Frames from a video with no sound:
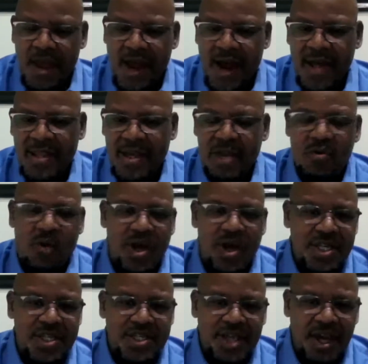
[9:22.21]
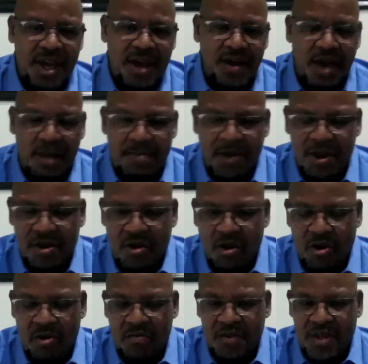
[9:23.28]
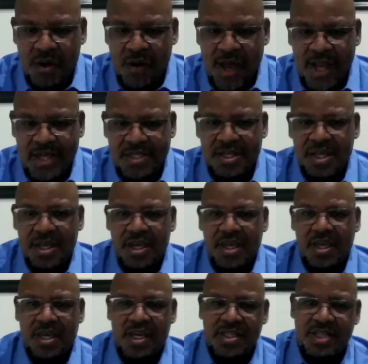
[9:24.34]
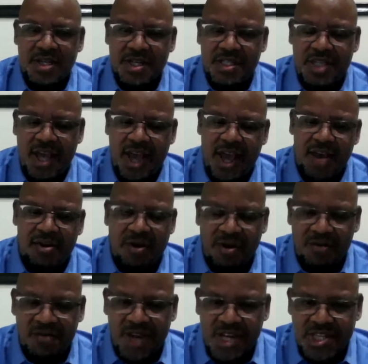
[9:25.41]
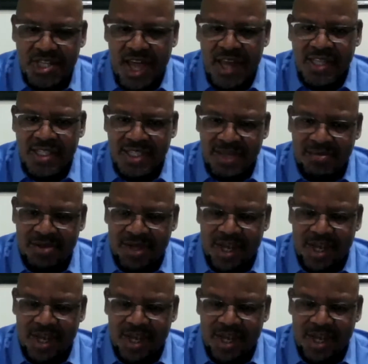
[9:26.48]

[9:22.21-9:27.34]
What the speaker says: I think what is happening all over the world is a return of nationalism,